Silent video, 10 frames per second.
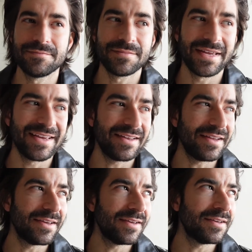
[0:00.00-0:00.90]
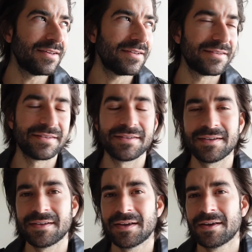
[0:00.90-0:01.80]
It is,
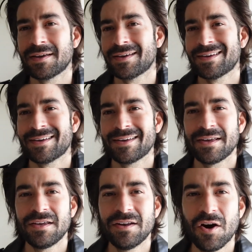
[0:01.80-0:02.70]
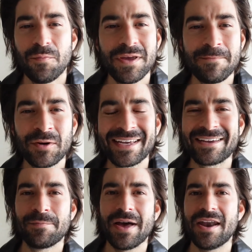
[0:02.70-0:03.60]
you know, people get
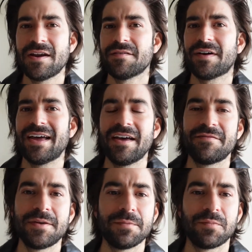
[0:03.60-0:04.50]
competitive. I have people